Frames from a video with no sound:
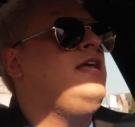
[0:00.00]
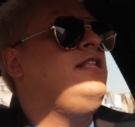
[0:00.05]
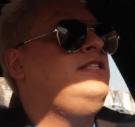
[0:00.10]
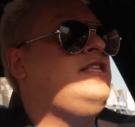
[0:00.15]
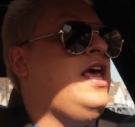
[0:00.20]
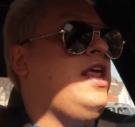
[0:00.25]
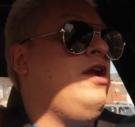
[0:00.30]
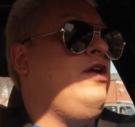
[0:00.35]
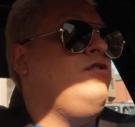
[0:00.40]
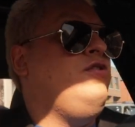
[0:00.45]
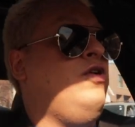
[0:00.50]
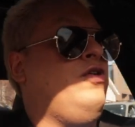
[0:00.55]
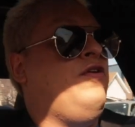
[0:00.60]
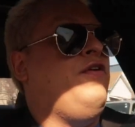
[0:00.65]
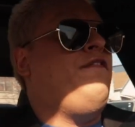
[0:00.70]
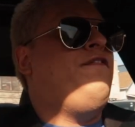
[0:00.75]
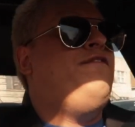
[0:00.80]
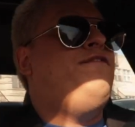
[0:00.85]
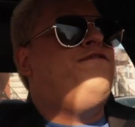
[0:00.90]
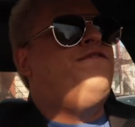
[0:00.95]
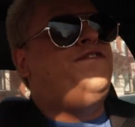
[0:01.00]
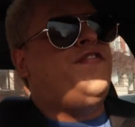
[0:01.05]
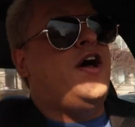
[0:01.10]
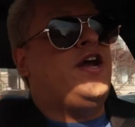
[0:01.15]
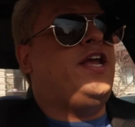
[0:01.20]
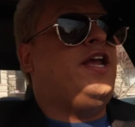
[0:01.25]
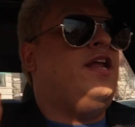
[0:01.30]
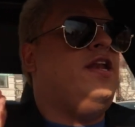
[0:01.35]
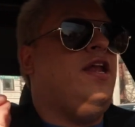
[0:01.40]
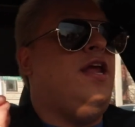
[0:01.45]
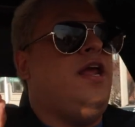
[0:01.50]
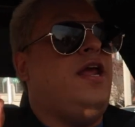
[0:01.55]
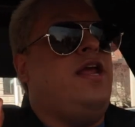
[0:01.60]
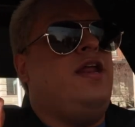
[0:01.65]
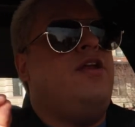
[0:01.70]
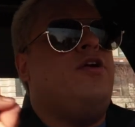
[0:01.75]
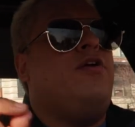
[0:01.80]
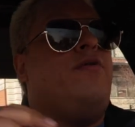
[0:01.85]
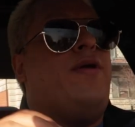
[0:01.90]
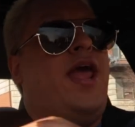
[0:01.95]
They don't know their fucking
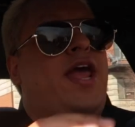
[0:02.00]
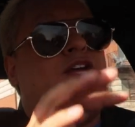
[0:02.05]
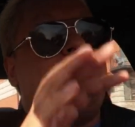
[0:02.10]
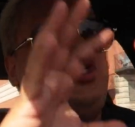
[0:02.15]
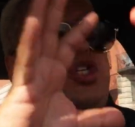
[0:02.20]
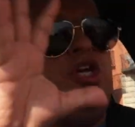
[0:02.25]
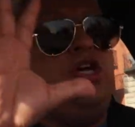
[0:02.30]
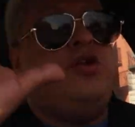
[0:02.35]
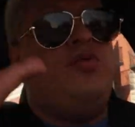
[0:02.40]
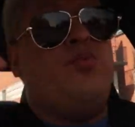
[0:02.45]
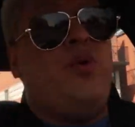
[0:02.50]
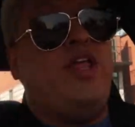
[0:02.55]
interaction